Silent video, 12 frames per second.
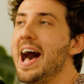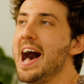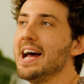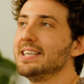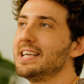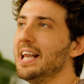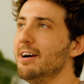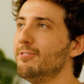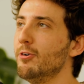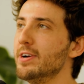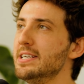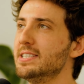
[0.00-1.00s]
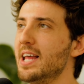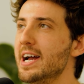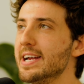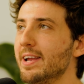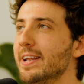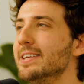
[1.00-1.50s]
and Claire Foy is
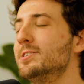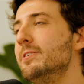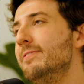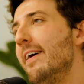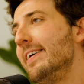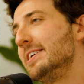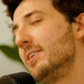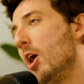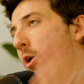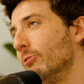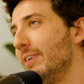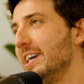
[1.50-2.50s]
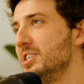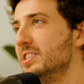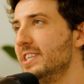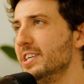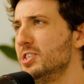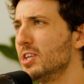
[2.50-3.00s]
like, in this sort of very
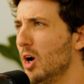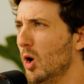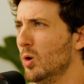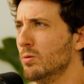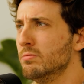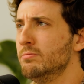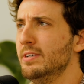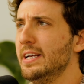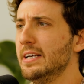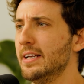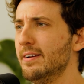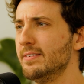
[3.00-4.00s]
old-fashioned sense, she's like, oh, really?